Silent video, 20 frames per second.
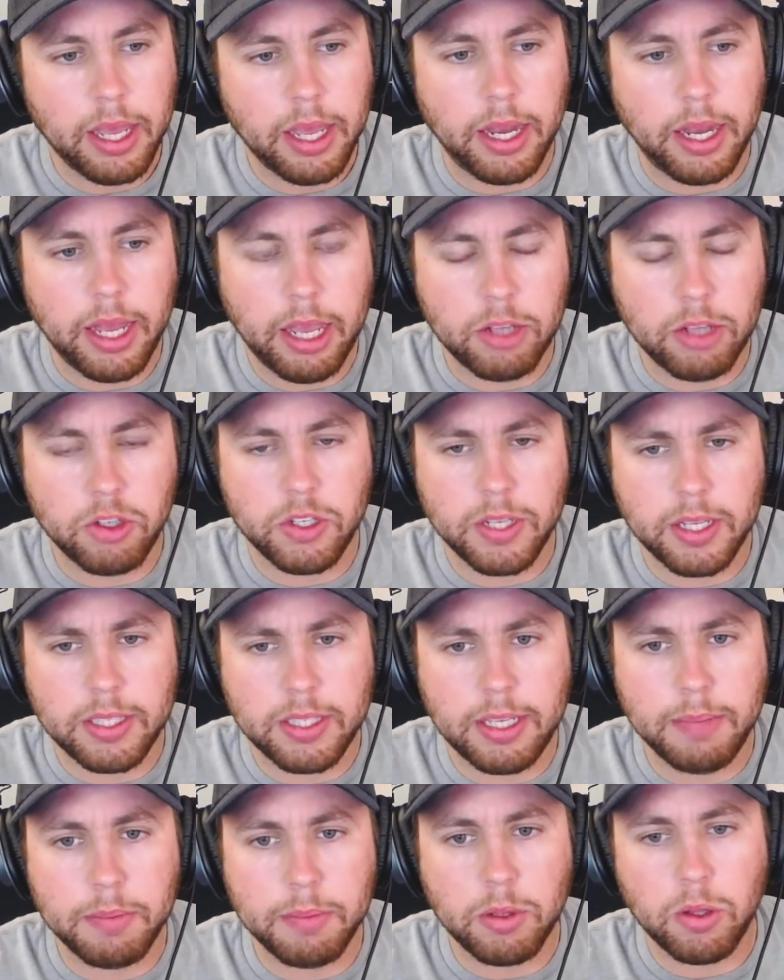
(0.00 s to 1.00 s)
an interesting
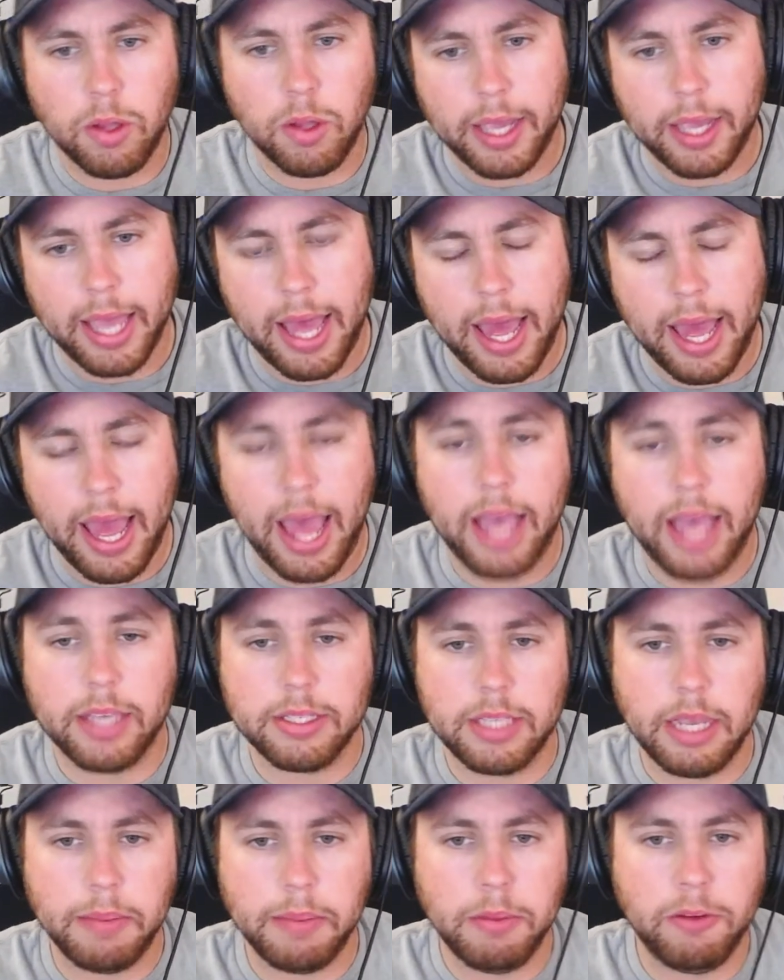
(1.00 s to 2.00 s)
team to look at
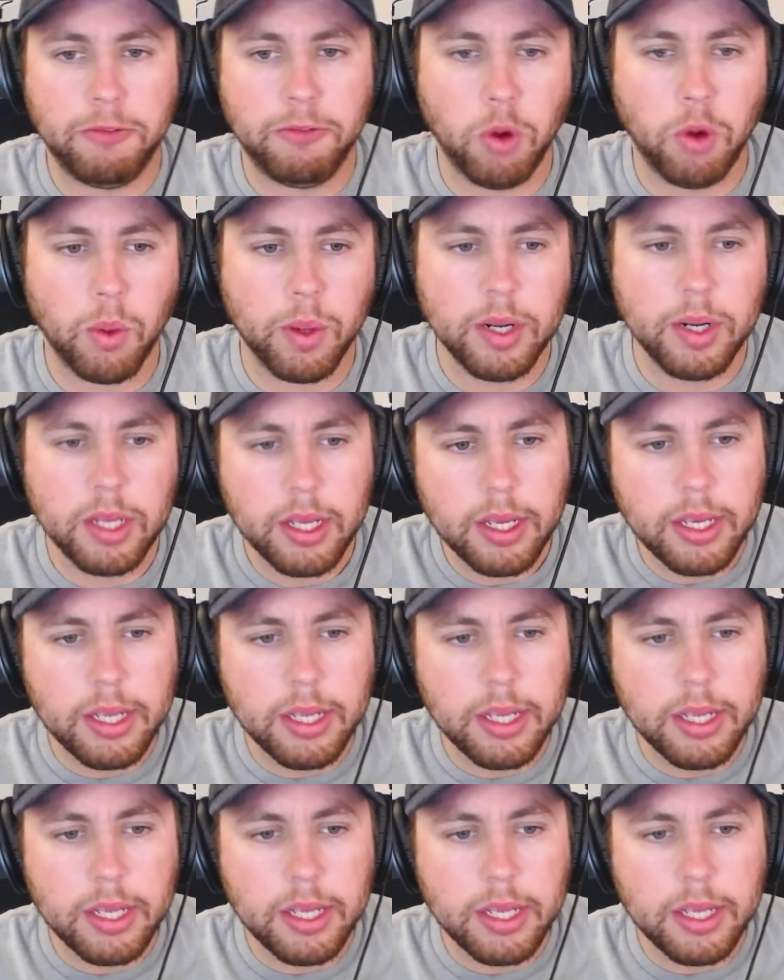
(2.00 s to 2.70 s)
as they move forward